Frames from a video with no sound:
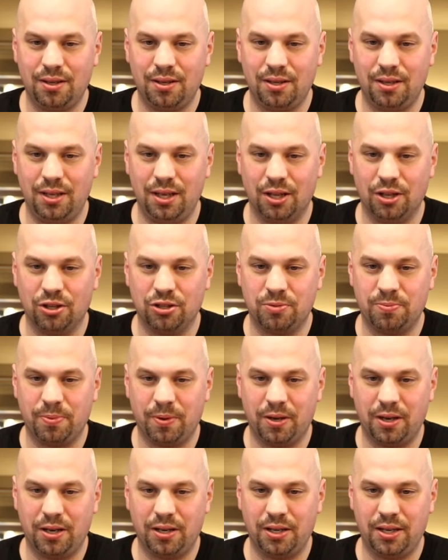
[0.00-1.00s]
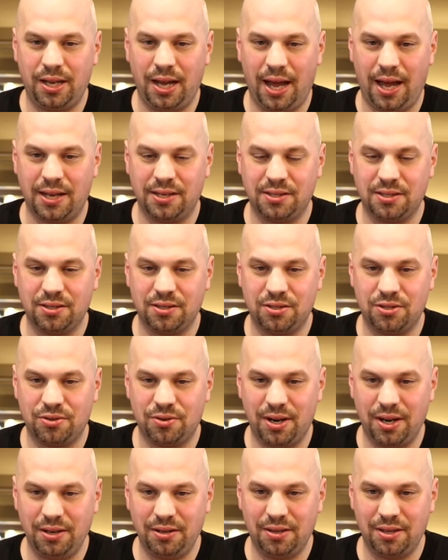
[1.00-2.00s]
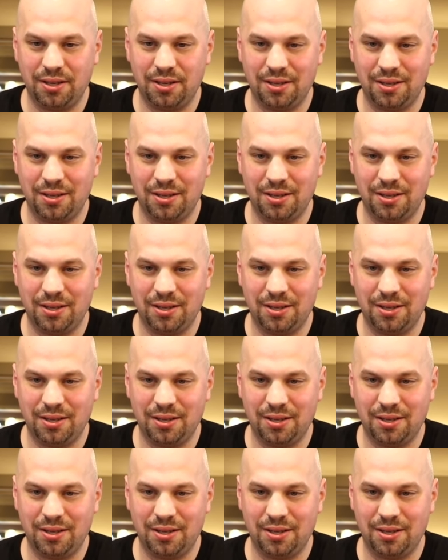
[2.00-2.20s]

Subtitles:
yellow spot cask strength.